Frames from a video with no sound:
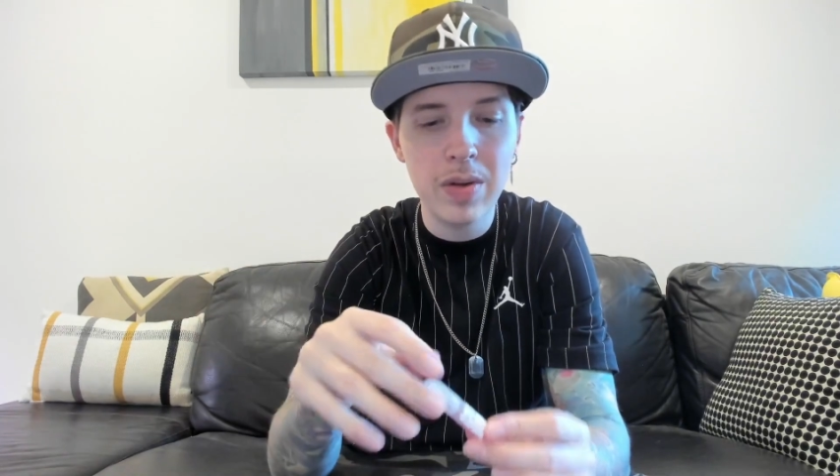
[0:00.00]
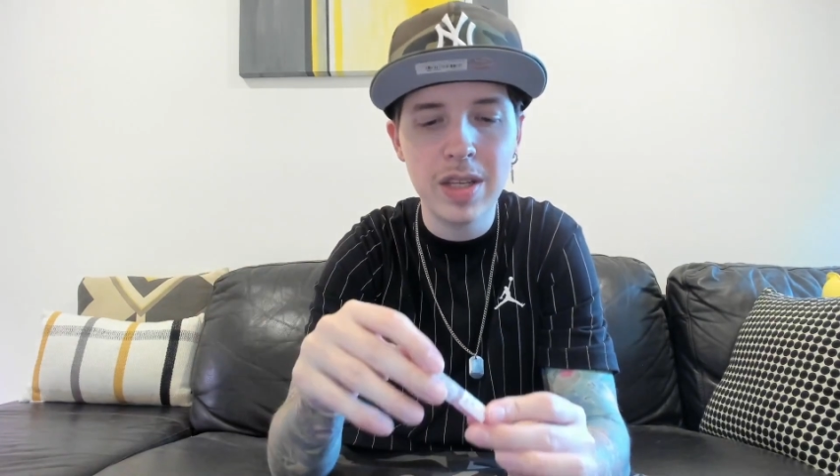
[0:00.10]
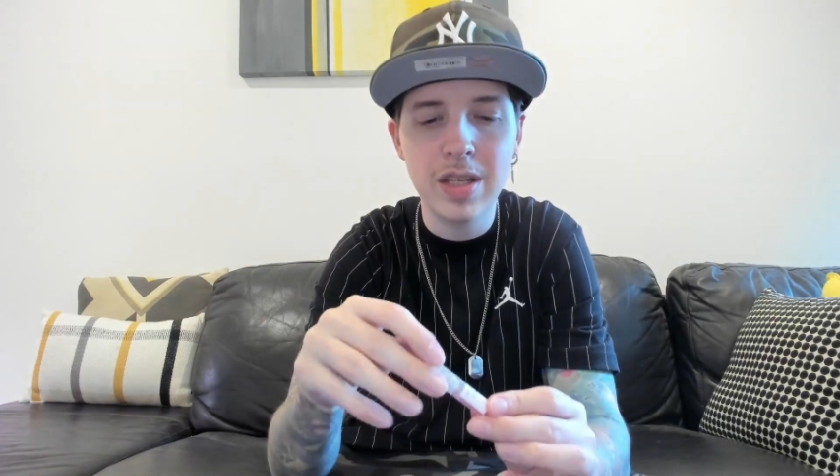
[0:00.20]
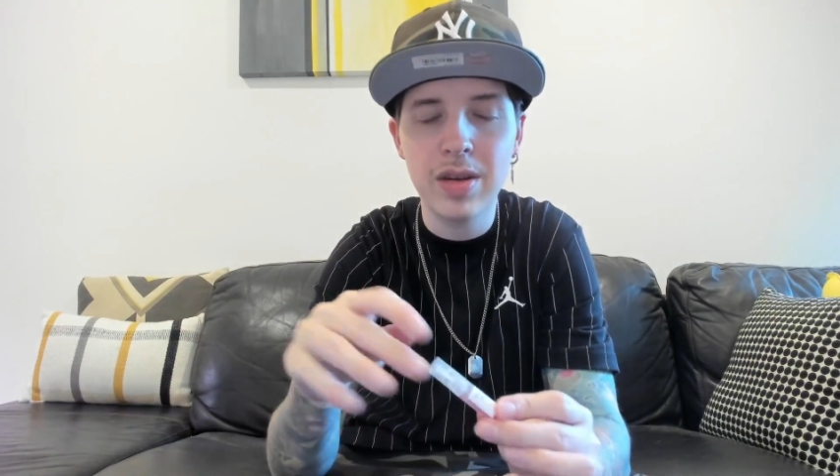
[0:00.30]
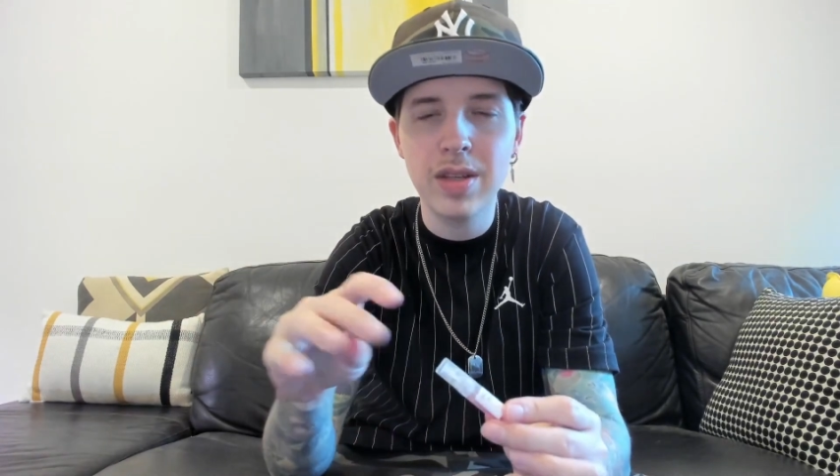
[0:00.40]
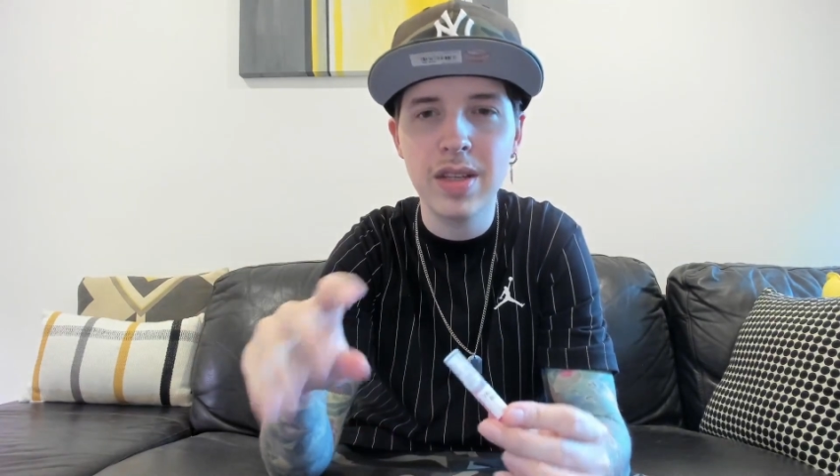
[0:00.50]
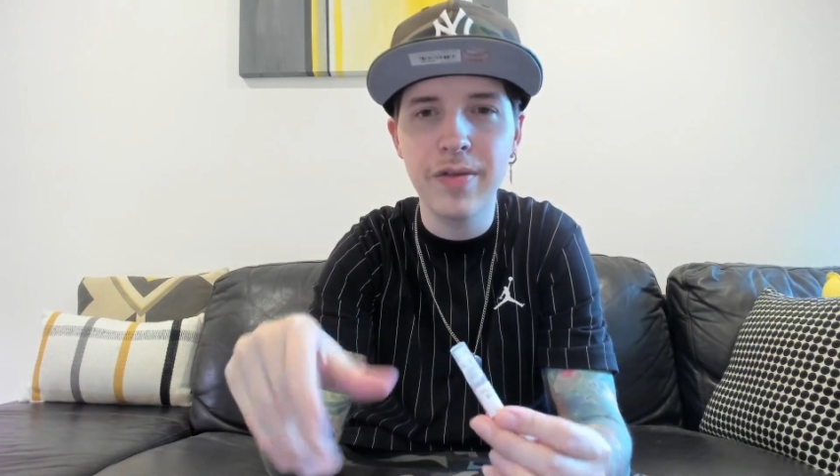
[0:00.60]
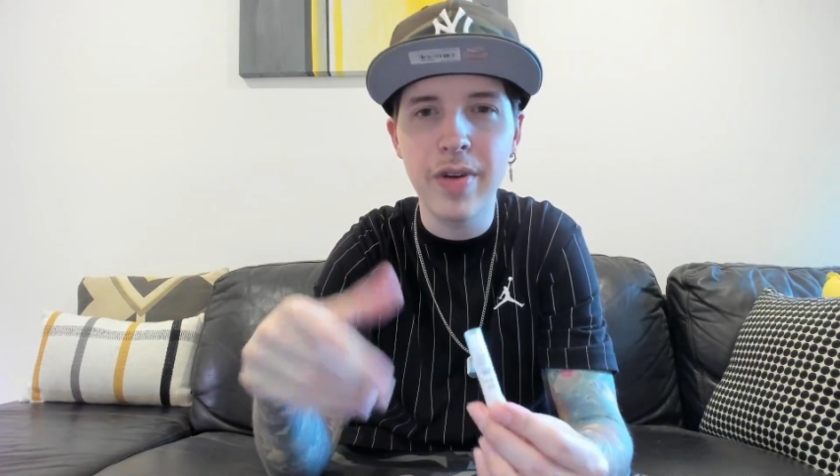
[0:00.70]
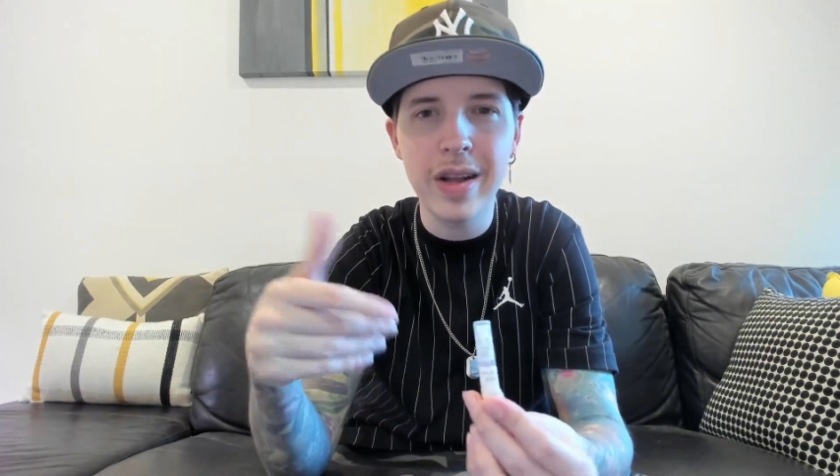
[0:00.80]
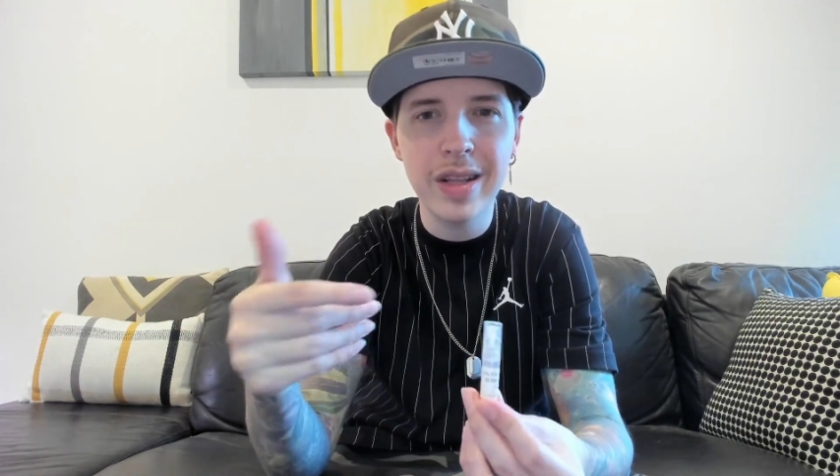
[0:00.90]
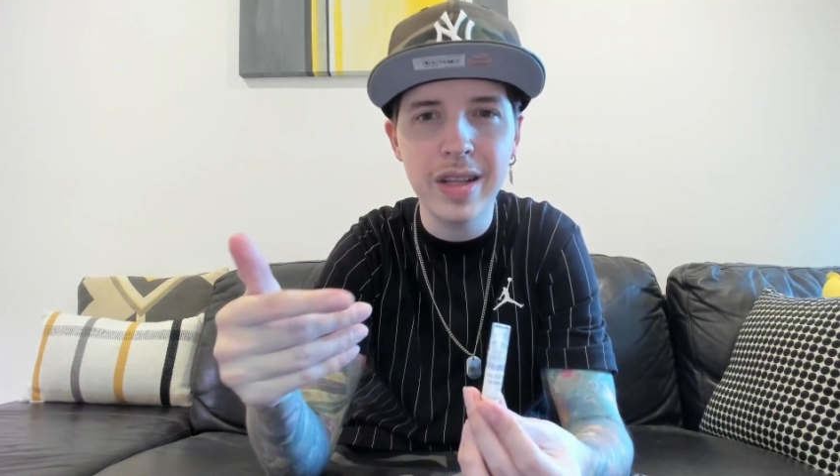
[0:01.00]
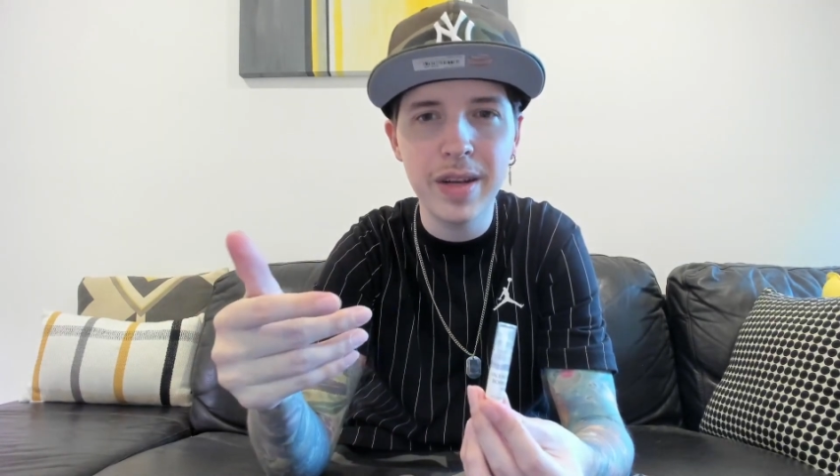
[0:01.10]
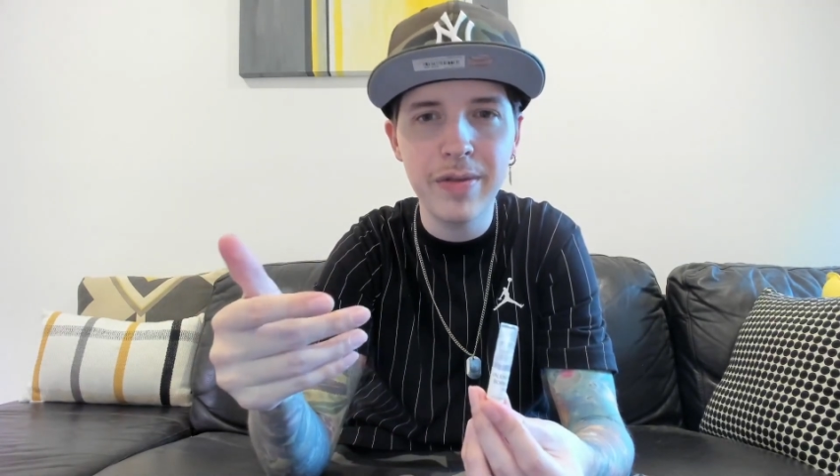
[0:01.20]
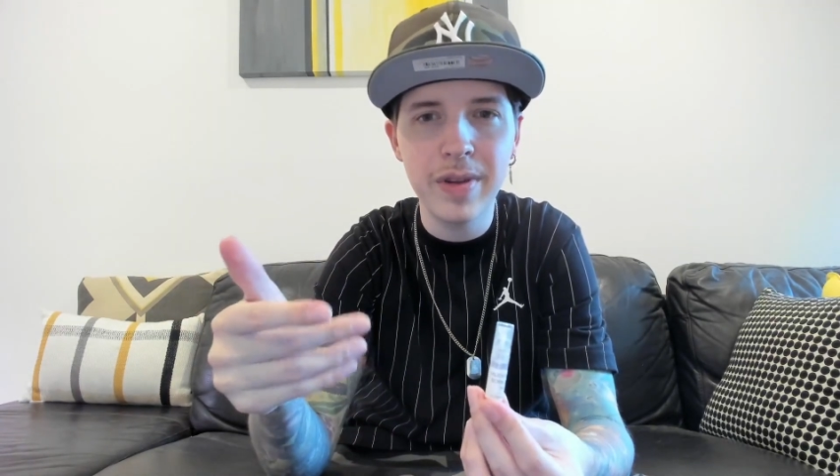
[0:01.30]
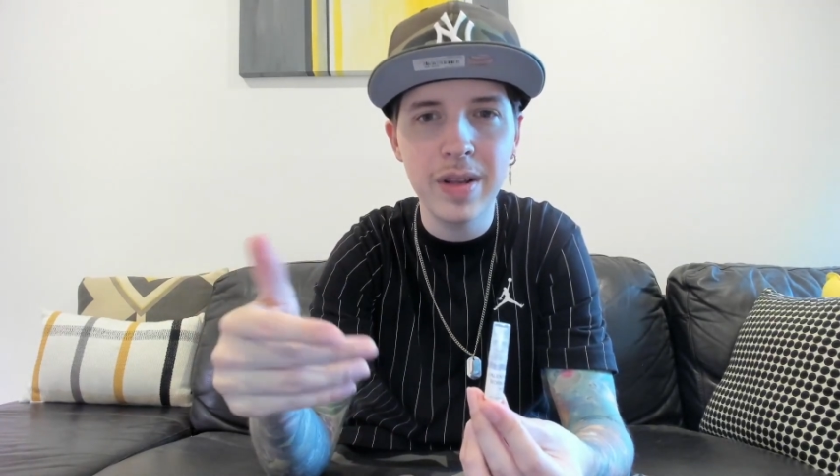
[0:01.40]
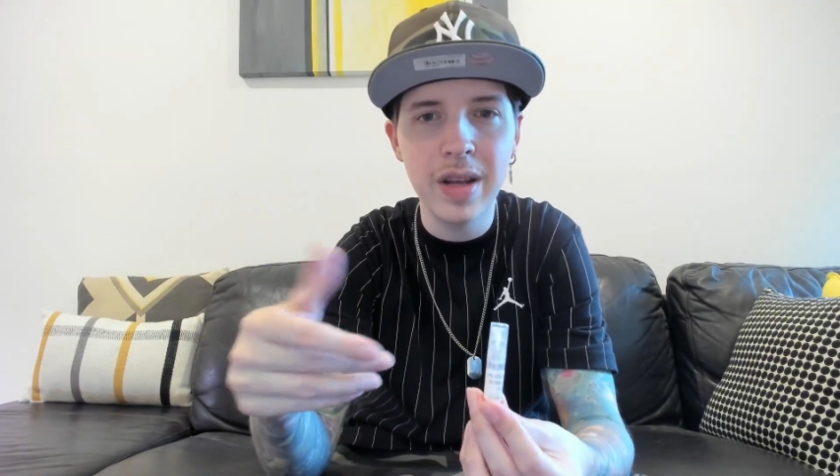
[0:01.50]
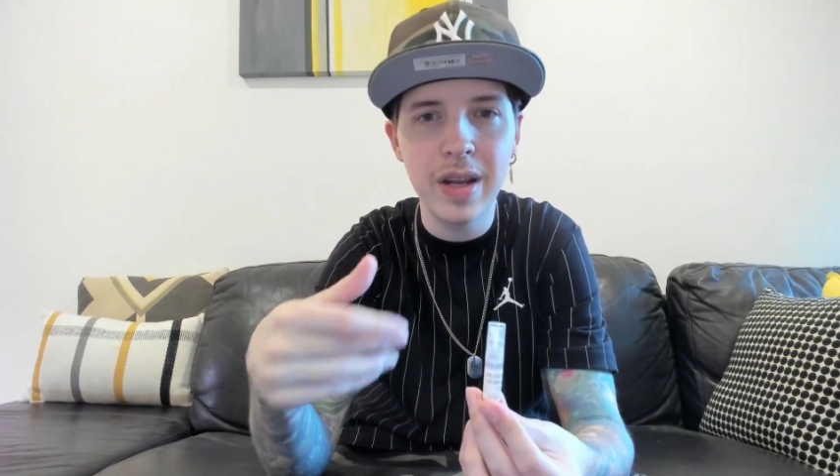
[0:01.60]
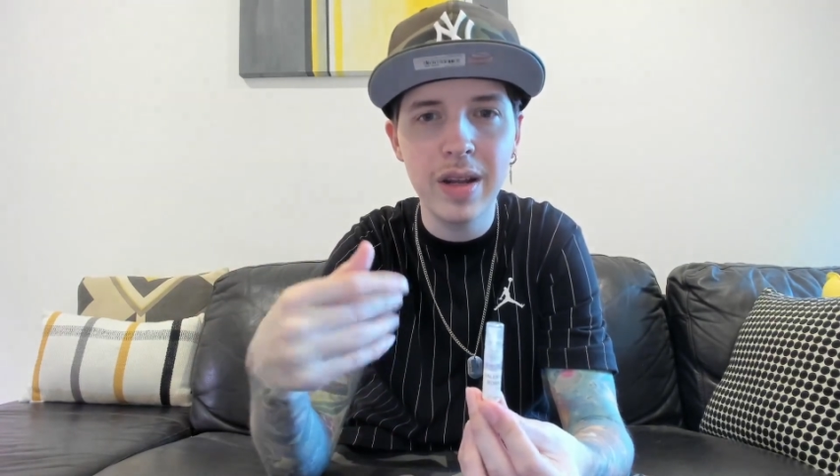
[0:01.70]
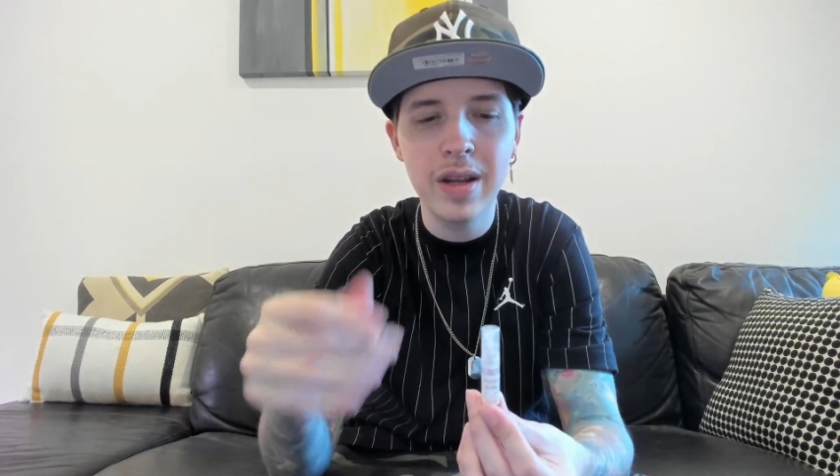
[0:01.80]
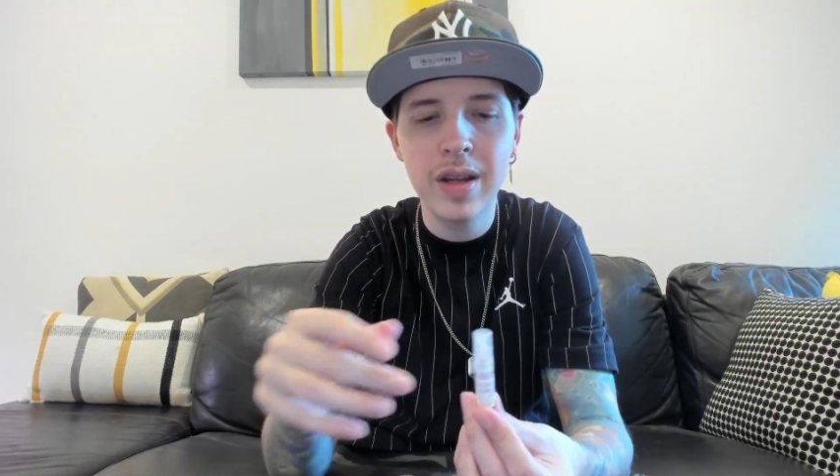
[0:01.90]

There is a violet leaf in there.